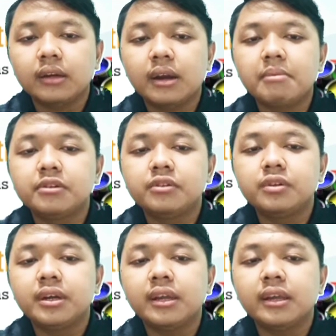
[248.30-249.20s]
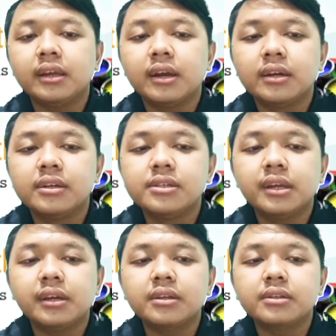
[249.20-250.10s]
Number 3.
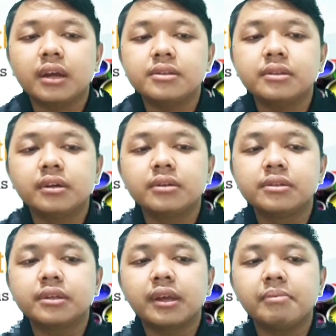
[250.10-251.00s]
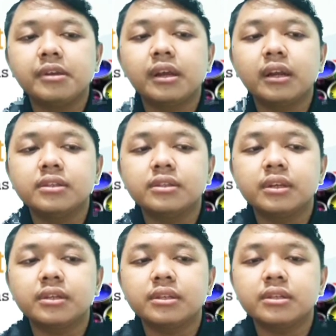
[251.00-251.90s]
Design less hazardous chemical
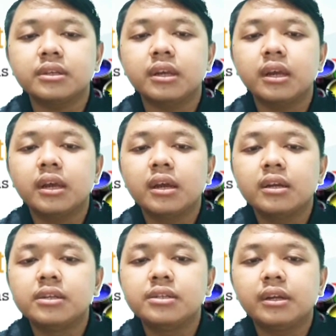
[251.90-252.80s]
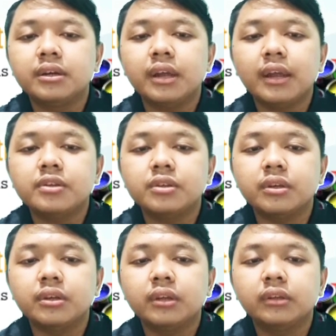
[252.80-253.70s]
synthesis. Design
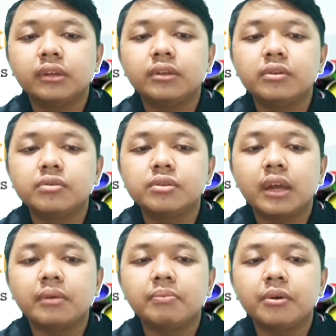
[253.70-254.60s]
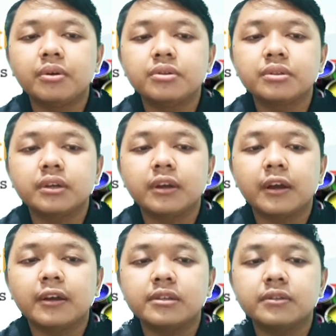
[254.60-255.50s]
reaction that use and produce
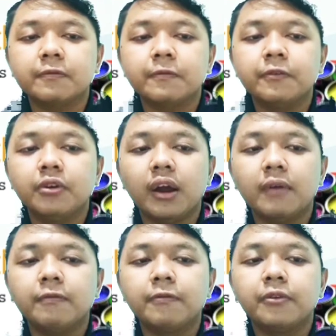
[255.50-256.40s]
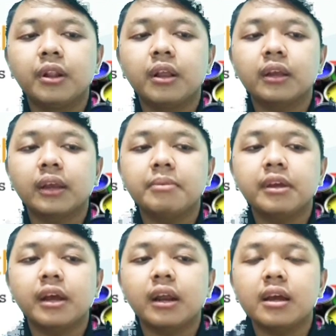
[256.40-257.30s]
as few harmful
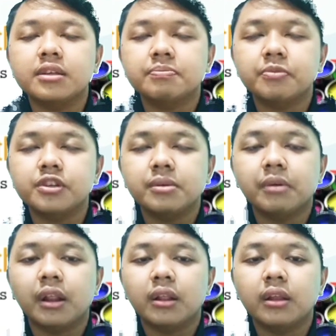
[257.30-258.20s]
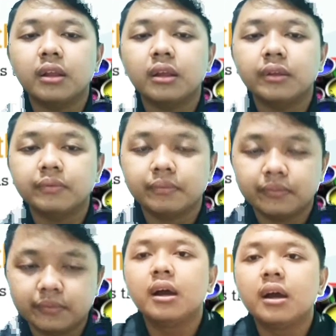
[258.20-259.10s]
chemicals as possible.
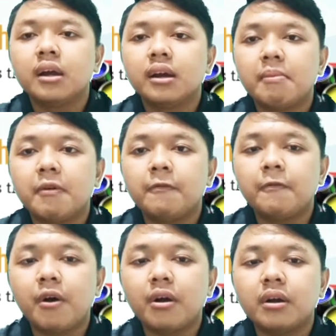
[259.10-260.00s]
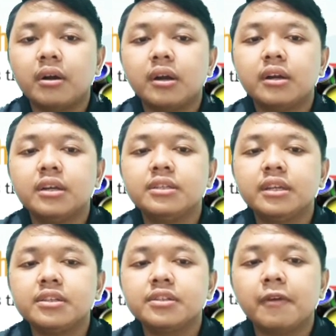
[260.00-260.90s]
Number 4.
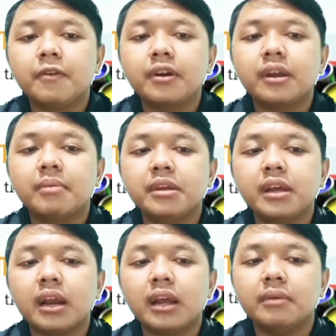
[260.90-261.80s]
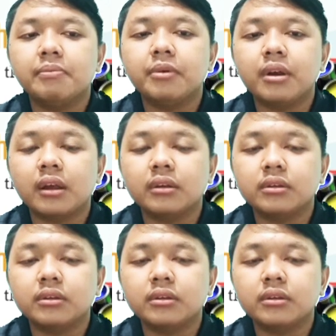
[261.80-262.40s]
Design safer chemical and product.